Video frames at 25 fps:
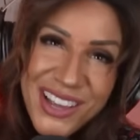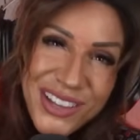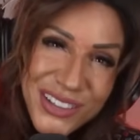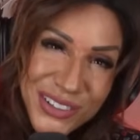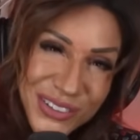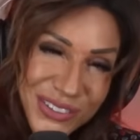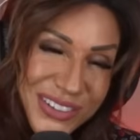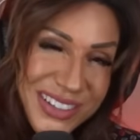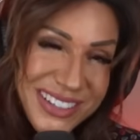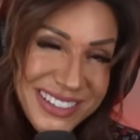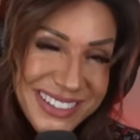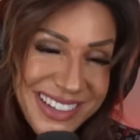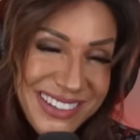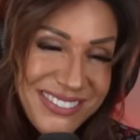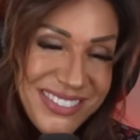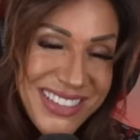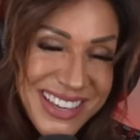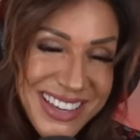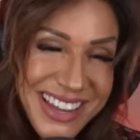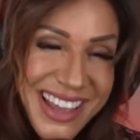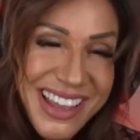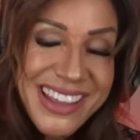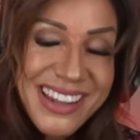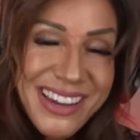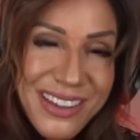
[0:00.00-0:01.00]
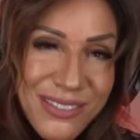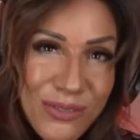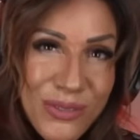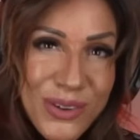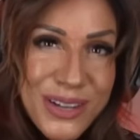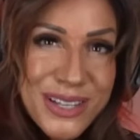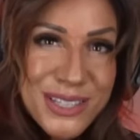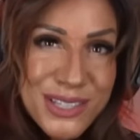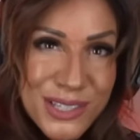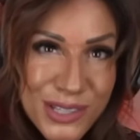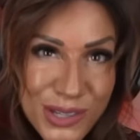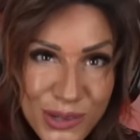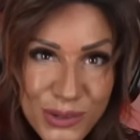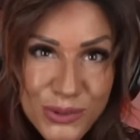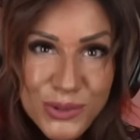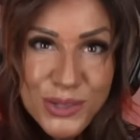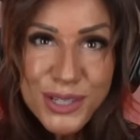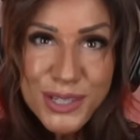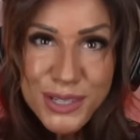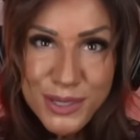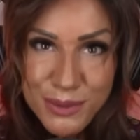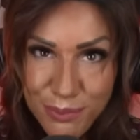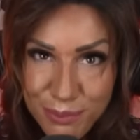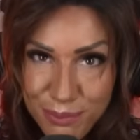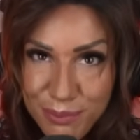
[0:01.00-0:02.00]
You can leave the negative ones too.
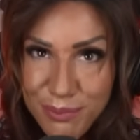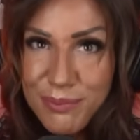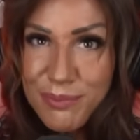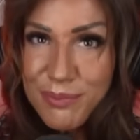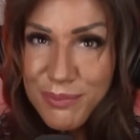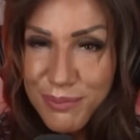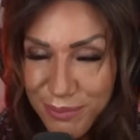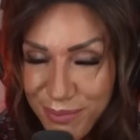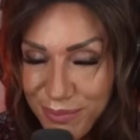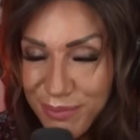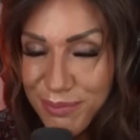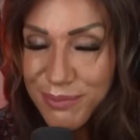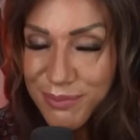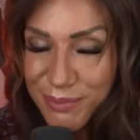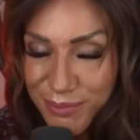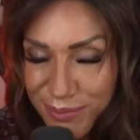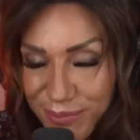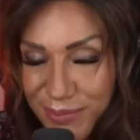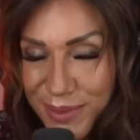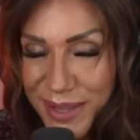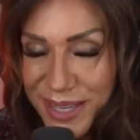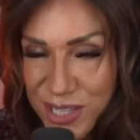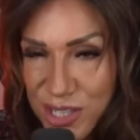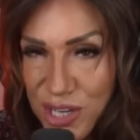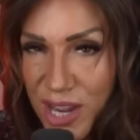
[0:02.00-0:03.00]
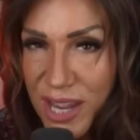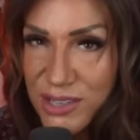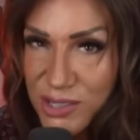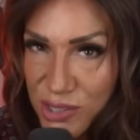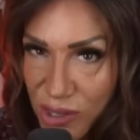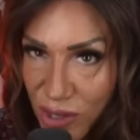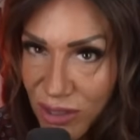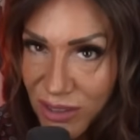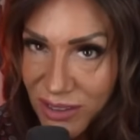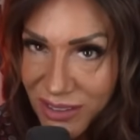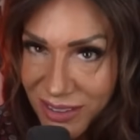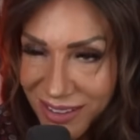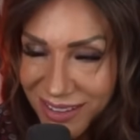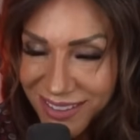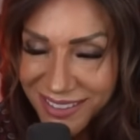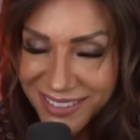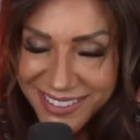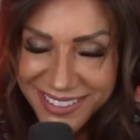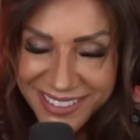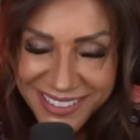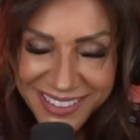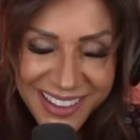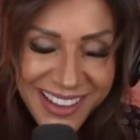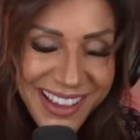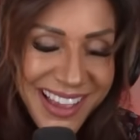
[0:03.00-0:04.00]
Just be gentle.
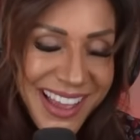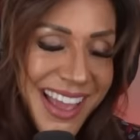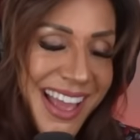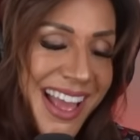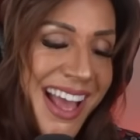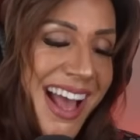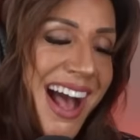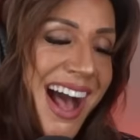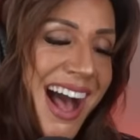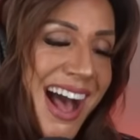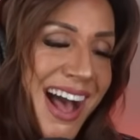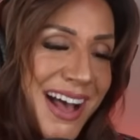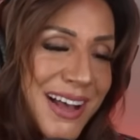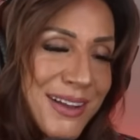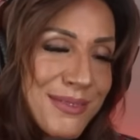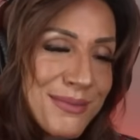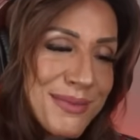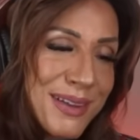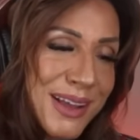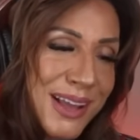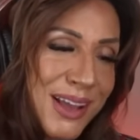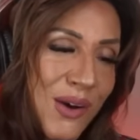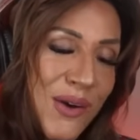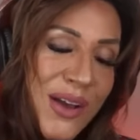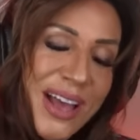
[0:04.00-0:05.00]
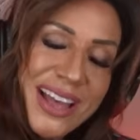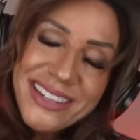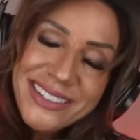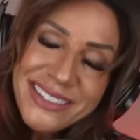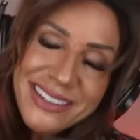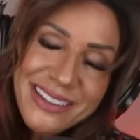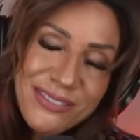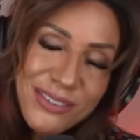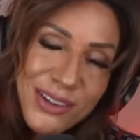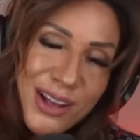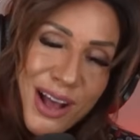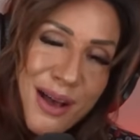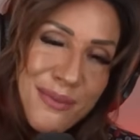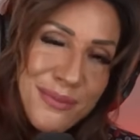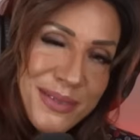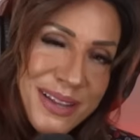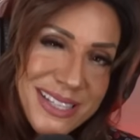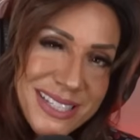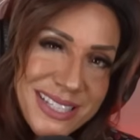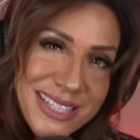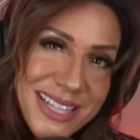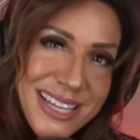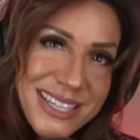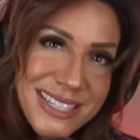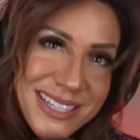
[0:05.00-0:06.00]
Go ahead and leave
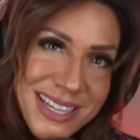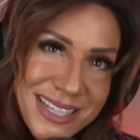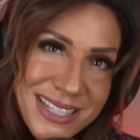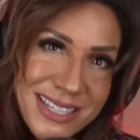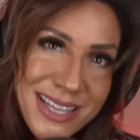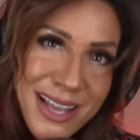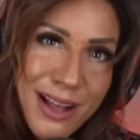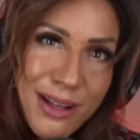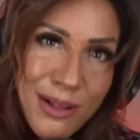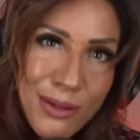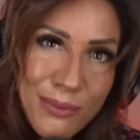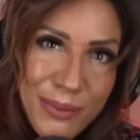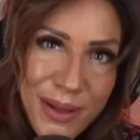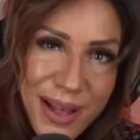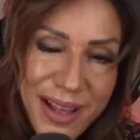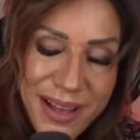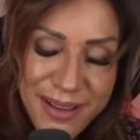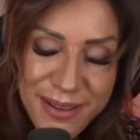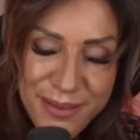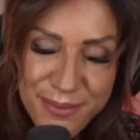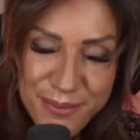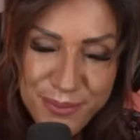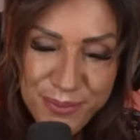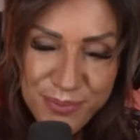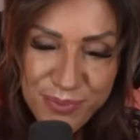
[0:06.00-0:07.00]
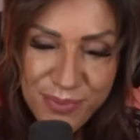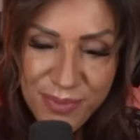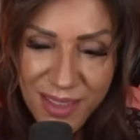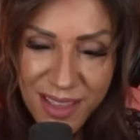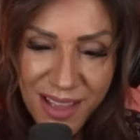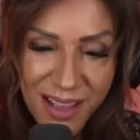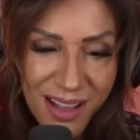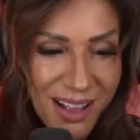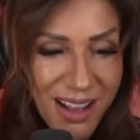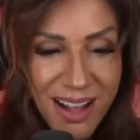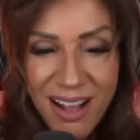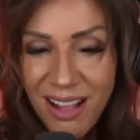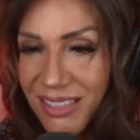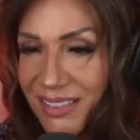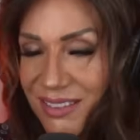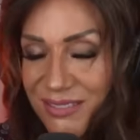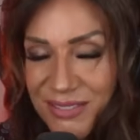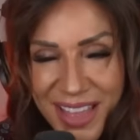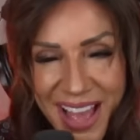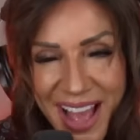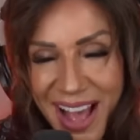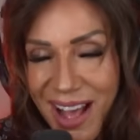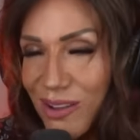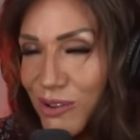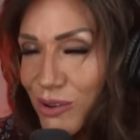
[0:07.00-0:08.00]
comments. That does help all of
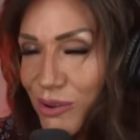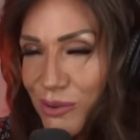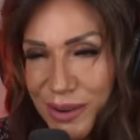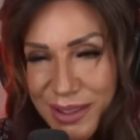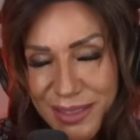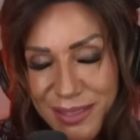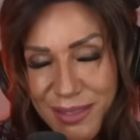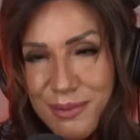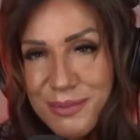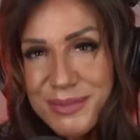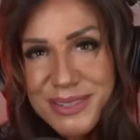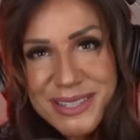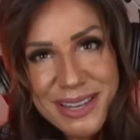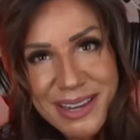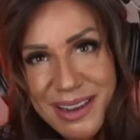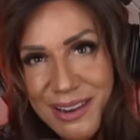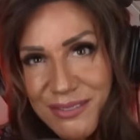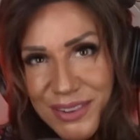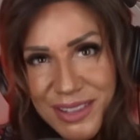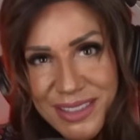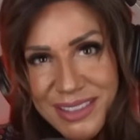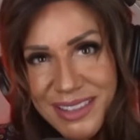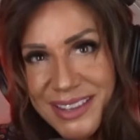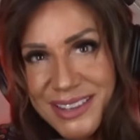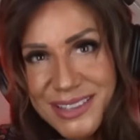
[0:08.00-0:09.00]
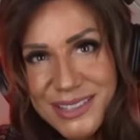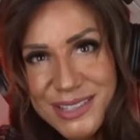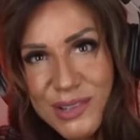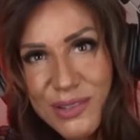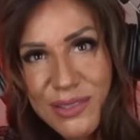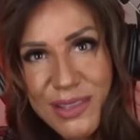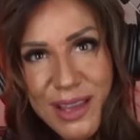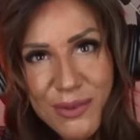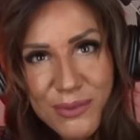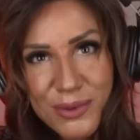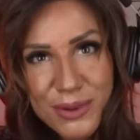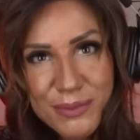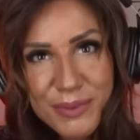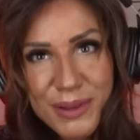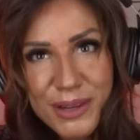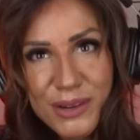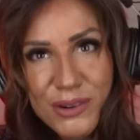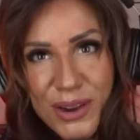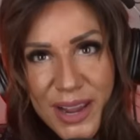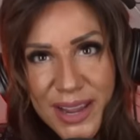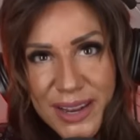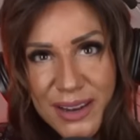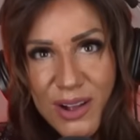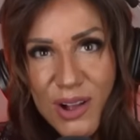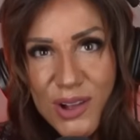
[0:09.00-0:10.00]
the algorithms and everything, so that would be great.